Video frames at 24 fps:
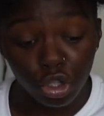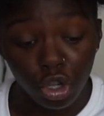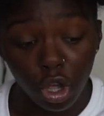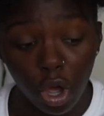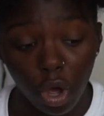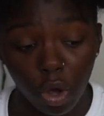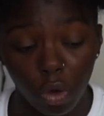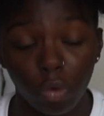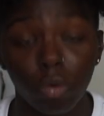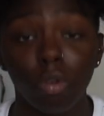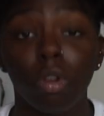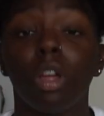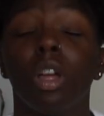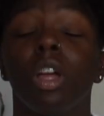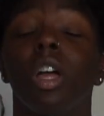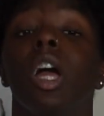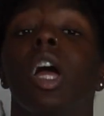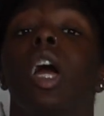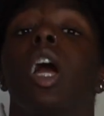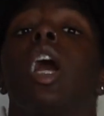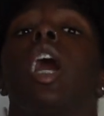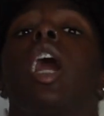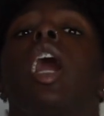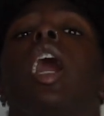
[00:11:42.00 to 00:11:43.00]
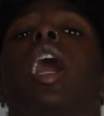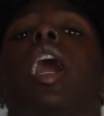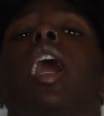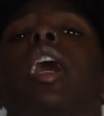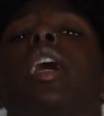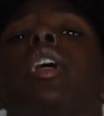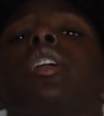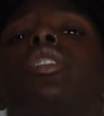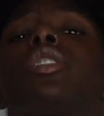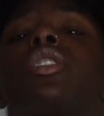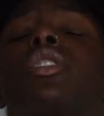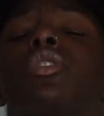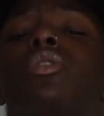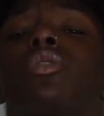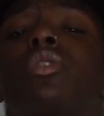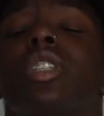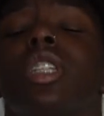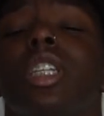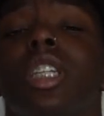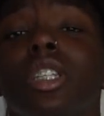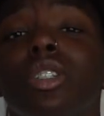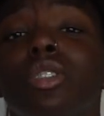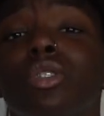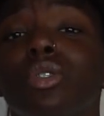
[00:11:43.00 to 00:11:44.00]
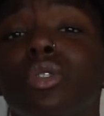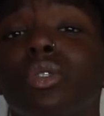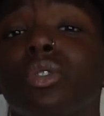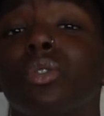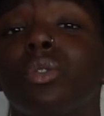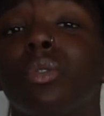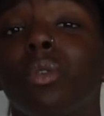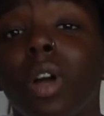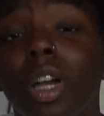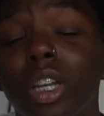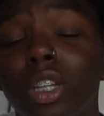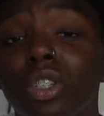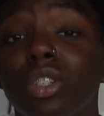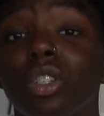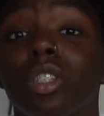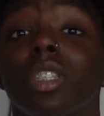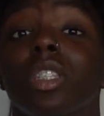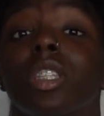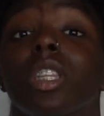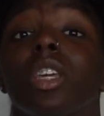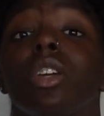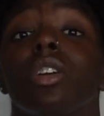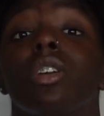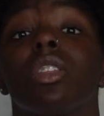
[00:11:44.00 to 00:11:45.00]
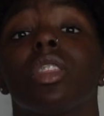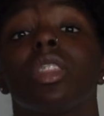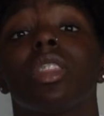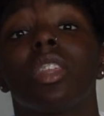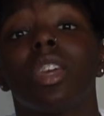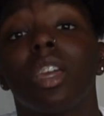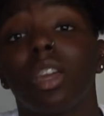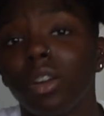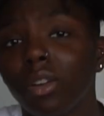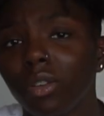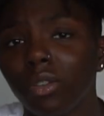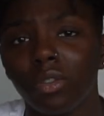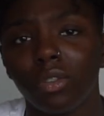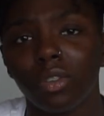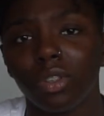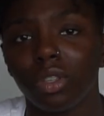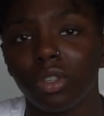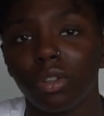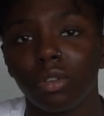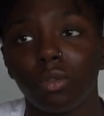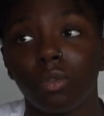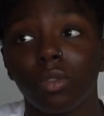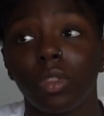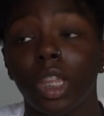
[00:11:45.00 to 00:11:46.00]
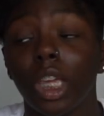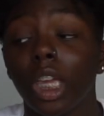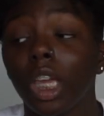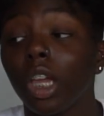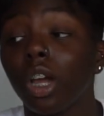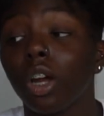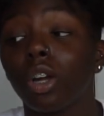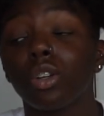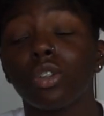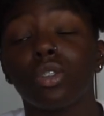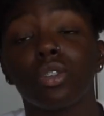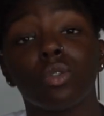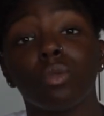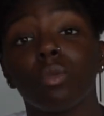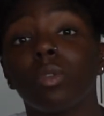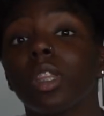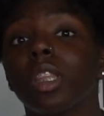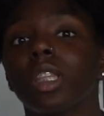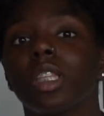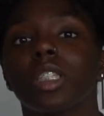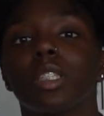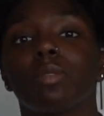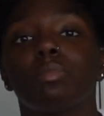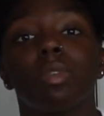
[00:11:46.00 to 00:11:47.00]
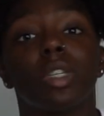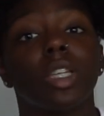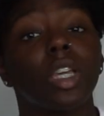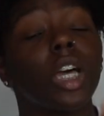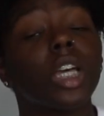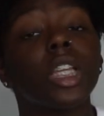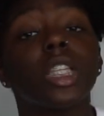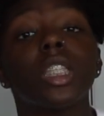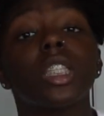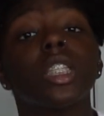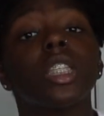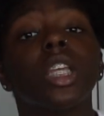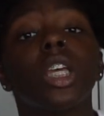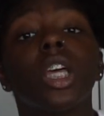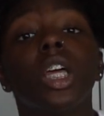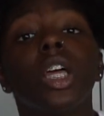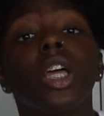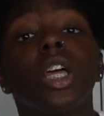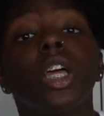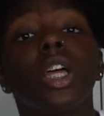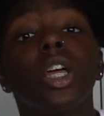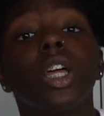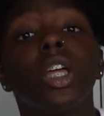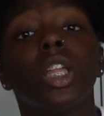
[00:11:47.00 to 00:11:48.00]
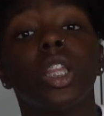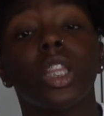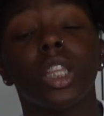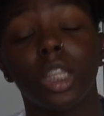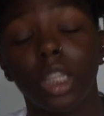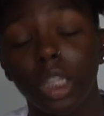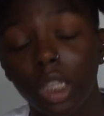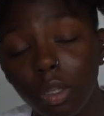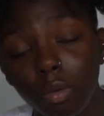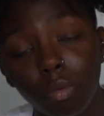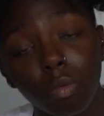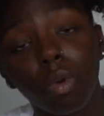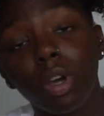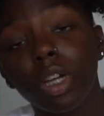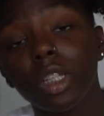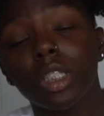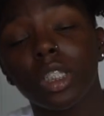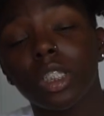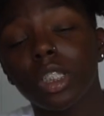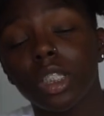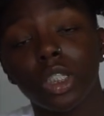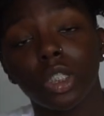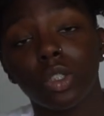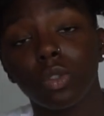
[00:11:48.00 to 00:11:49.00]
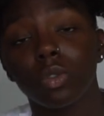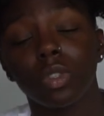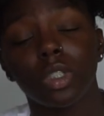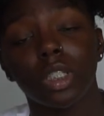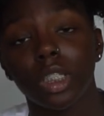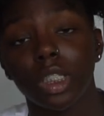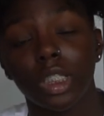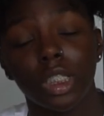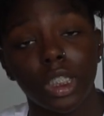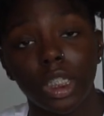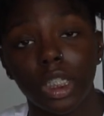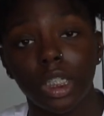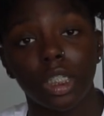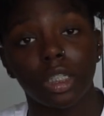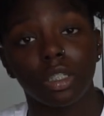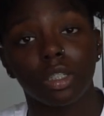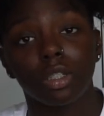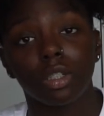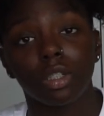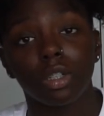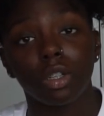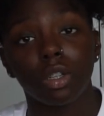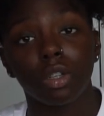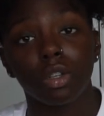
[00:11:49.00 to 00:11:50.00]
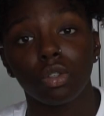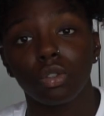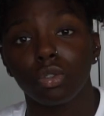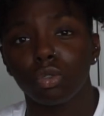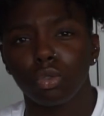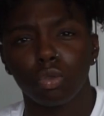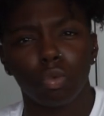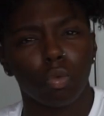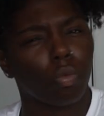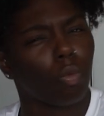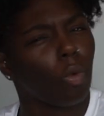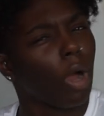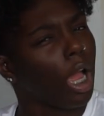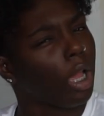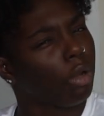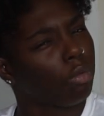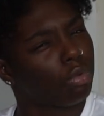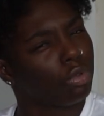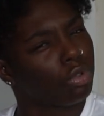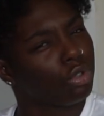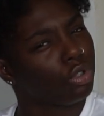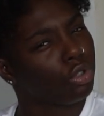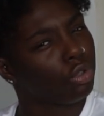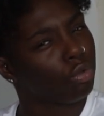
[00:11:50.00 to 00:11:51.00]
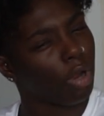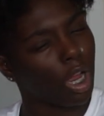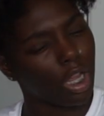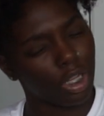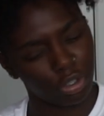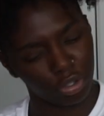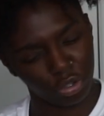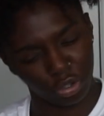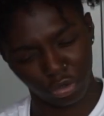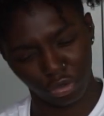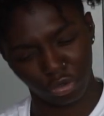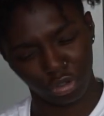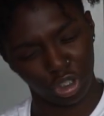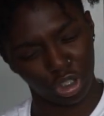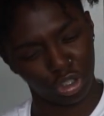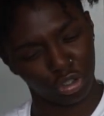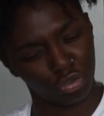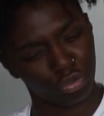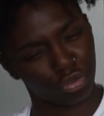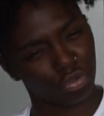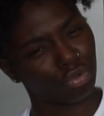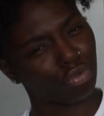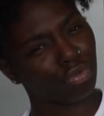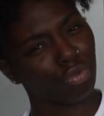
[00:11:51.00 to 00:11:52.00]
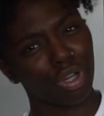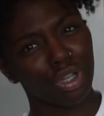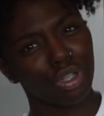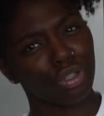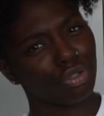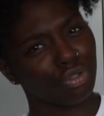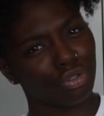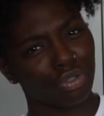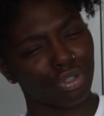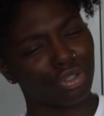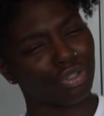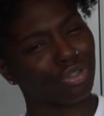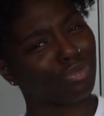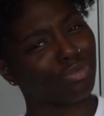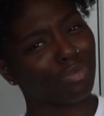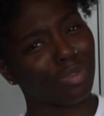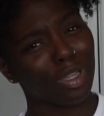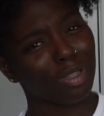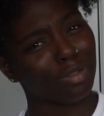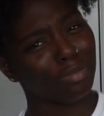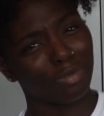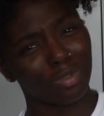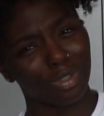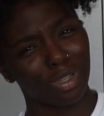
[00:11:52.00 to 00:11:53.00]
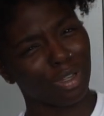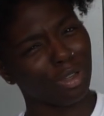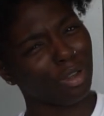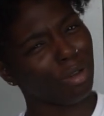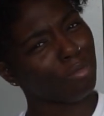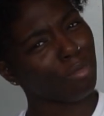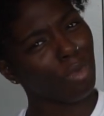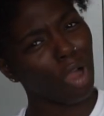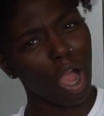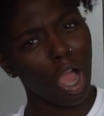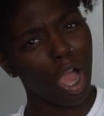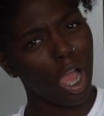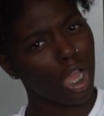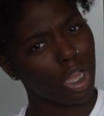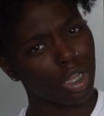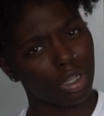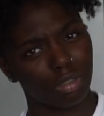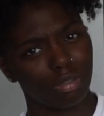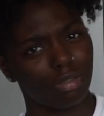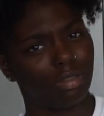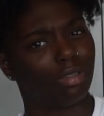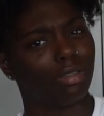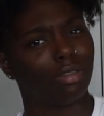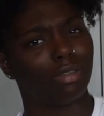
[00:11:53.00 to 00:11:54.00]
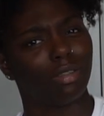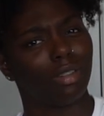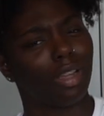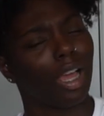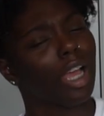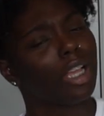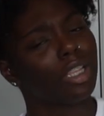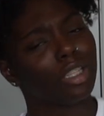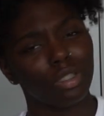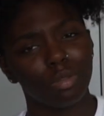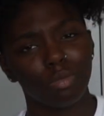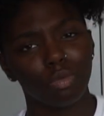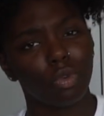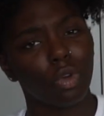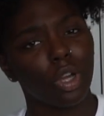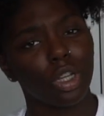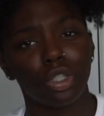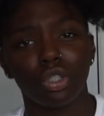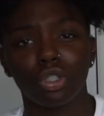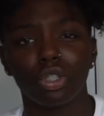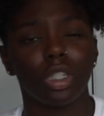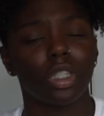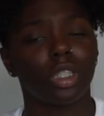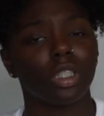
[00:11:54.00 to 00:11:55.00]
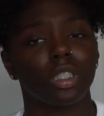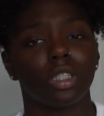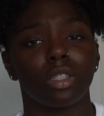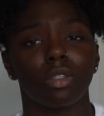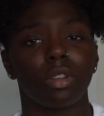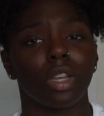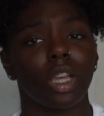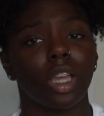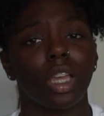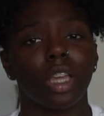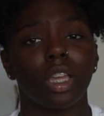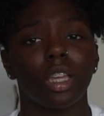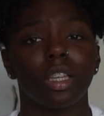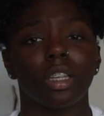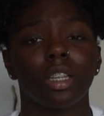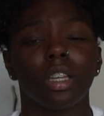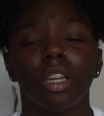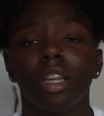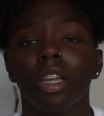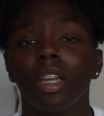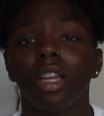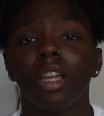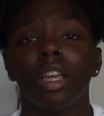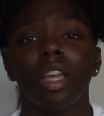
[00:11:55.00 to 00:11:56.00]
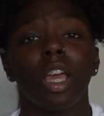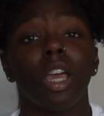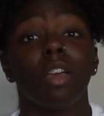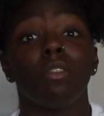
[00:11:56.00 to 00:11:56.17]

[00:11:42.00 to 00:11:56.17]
So, ask your teacher questions. They are there for you. They are doing this because they want to see you succeed. So why wouldn't you ask your teachers questions, baby? Come on. Ask them questions, okay?